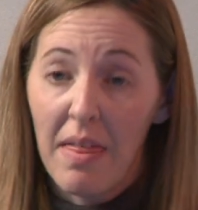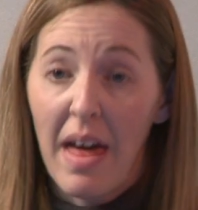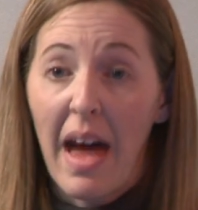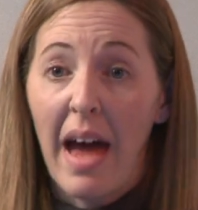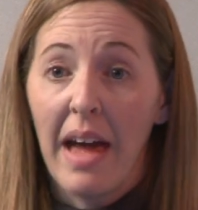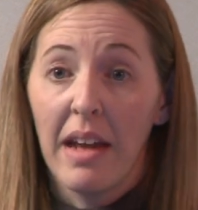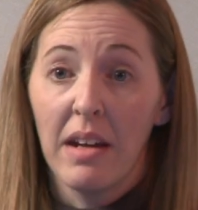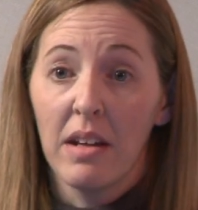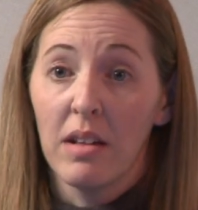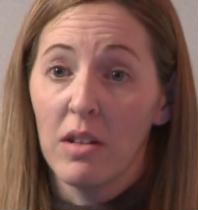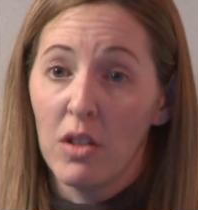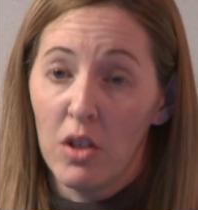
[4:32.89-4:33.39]

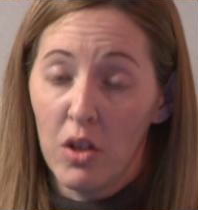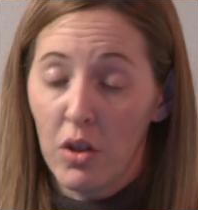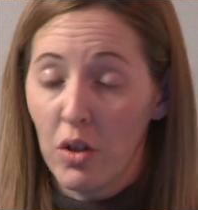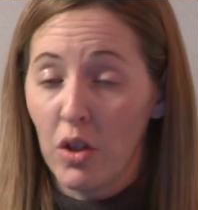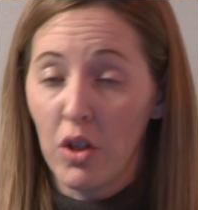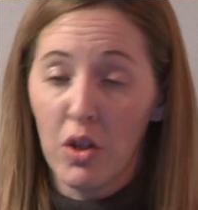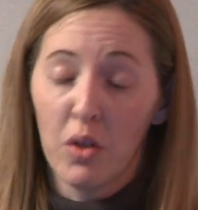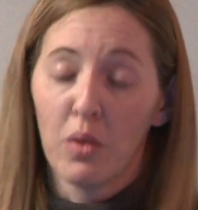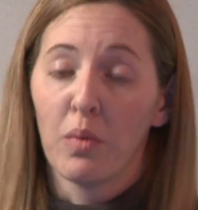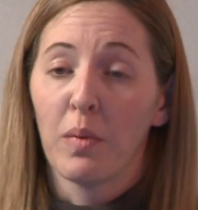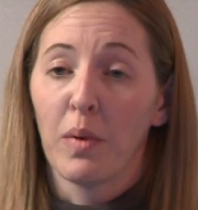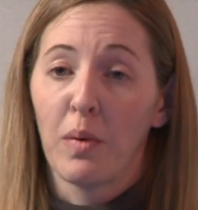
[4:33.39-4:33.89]
that
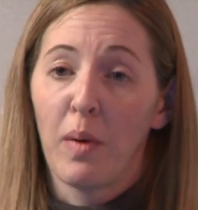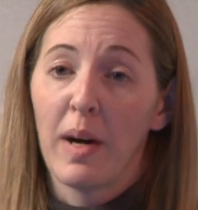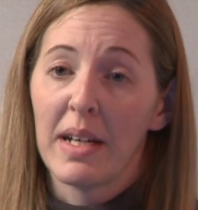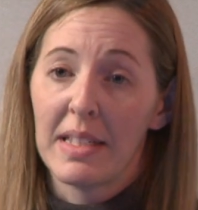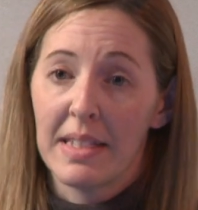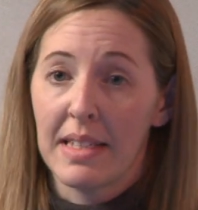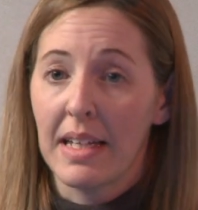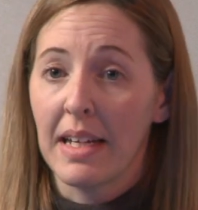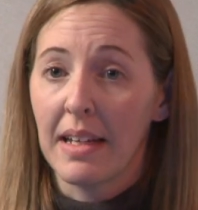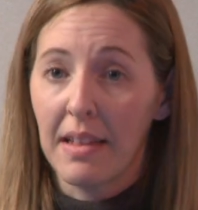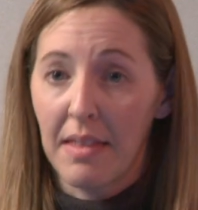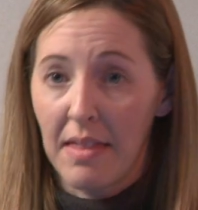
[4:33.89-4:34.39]
you, are
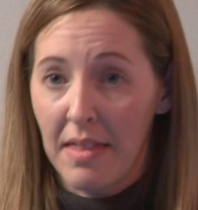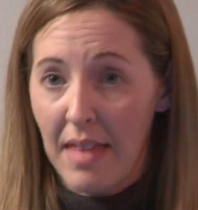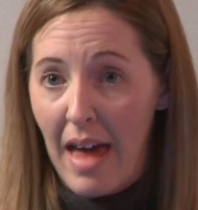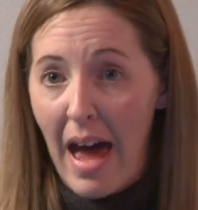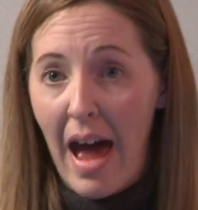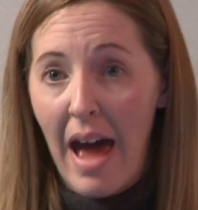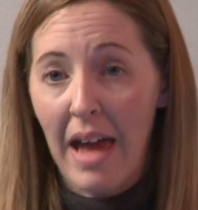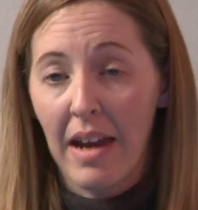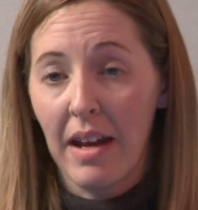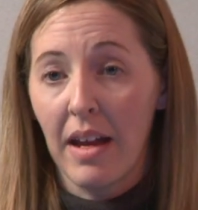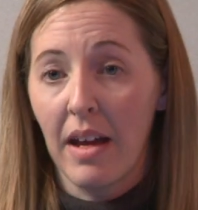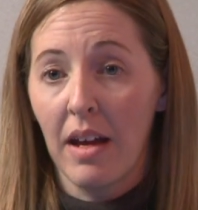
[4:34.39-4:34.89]
requesting
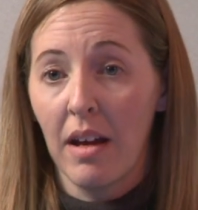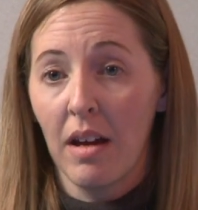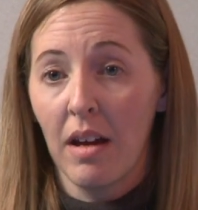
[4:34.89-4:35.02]
that